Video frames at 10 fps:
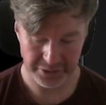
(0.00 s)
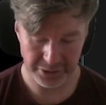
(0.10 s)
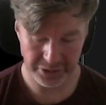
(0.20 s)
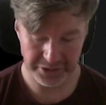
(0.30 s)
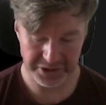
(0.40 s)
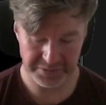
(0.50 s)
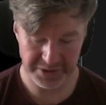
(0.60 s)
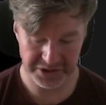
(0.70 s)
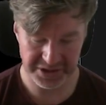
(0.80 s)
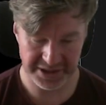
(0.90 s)
not as
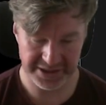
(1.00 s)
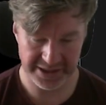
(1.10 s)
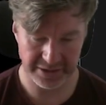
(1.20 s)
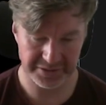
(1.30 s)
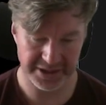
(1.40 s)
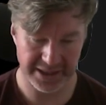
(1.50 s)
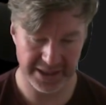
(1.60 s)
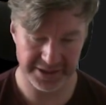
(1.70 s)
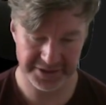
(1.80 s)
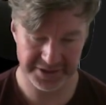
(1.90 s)
much details
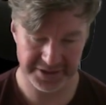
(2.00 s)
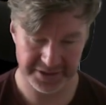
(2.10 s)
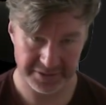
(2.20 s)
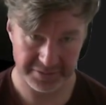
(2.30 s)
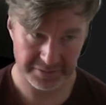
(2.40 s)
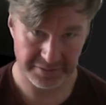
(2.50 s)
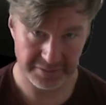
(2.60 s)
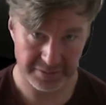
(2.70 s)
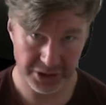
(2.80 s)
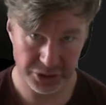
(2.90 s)
as
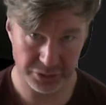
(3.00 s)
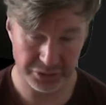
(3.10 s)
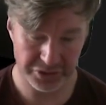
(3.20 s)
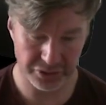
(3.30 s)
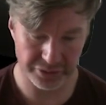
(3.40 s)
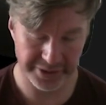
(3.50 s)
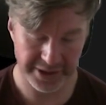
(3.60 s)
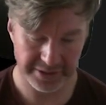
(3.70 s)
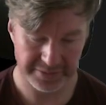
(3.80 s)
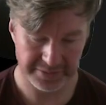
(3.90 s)
a short story,